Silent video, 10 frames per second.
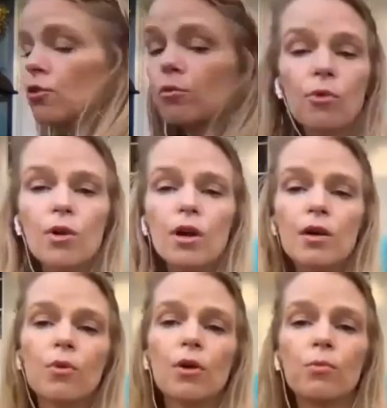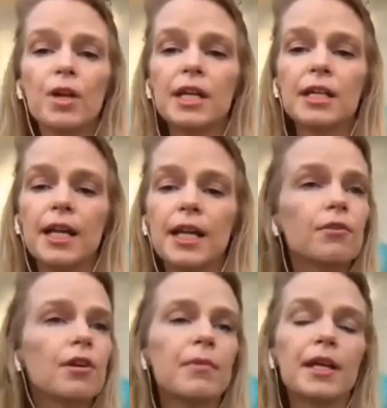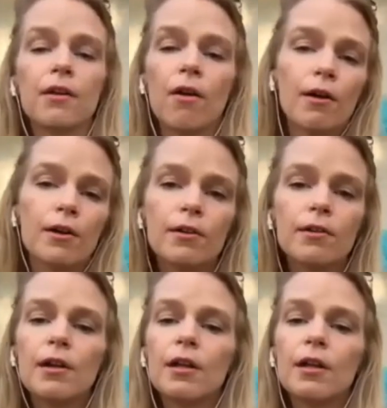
more, where we can tailor it, make it harder,